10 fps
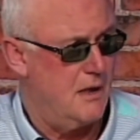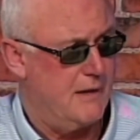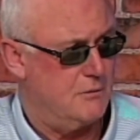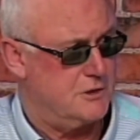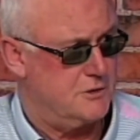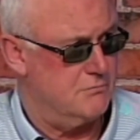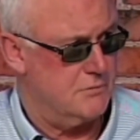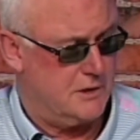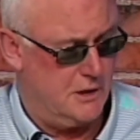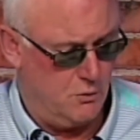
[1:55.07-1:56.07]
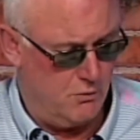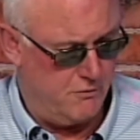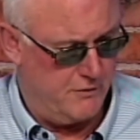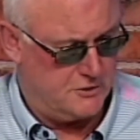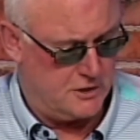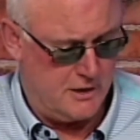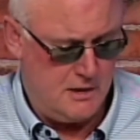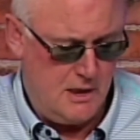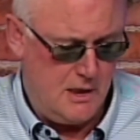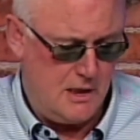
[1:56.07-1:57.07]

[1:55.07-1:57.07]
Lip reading: That was just killed off eventually.